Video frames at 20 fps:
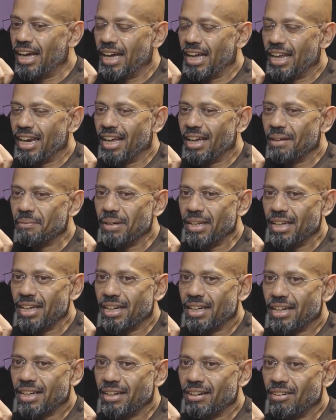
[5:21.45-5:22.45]
and I'm
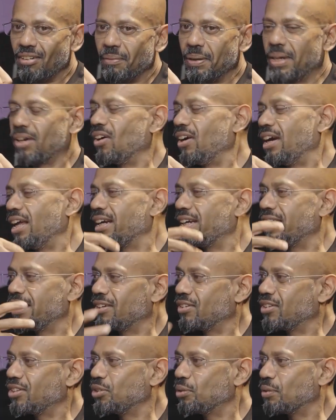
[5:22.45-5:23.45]
like, oh my God, I didn't
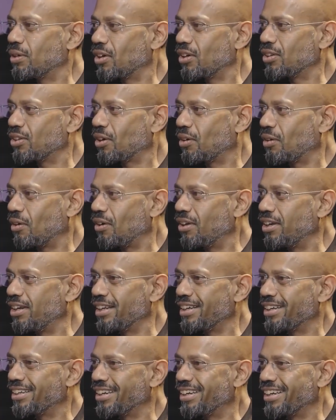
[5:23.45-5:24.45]
know you were on the
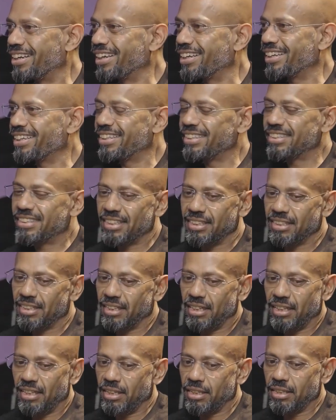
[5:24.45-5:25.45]
call. And he says,
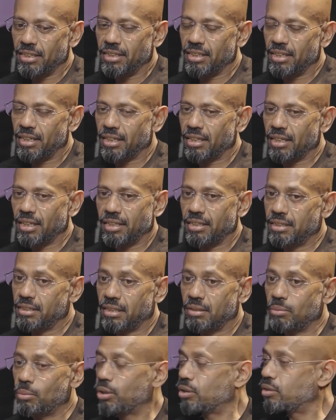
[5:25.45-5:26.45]
and he
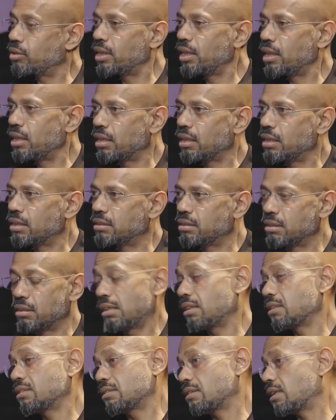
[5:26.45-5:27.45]
said, what do you think? I
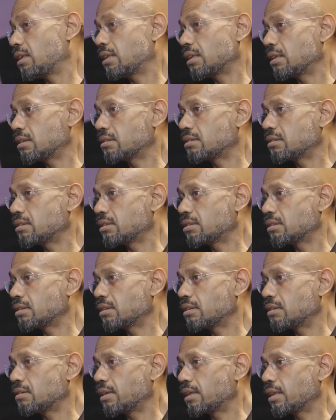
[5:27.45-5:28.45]
said, I think it's just
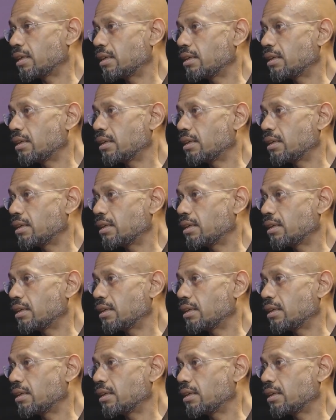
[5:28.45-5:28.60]
a great